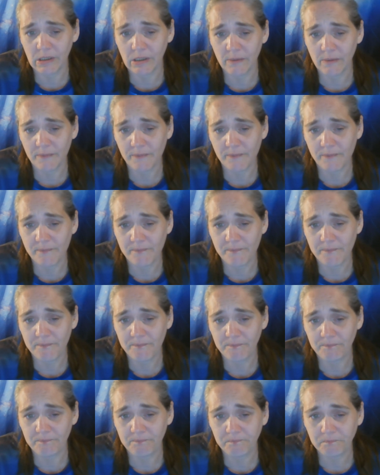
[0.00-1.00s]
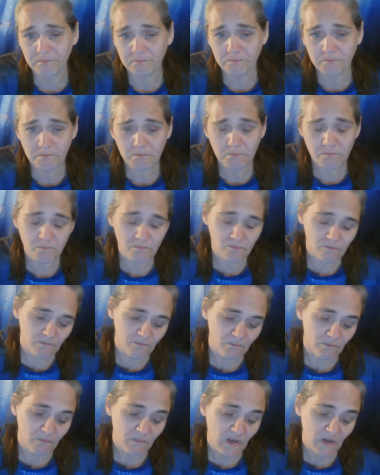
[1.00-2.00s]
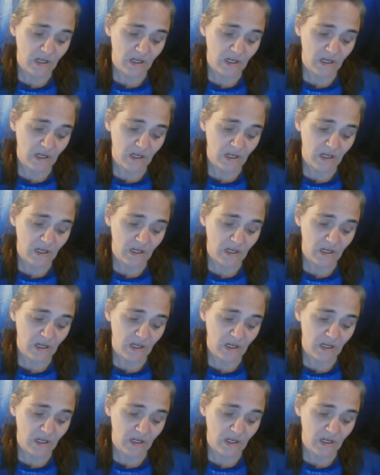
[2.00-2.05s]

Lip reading: Nobody speaks.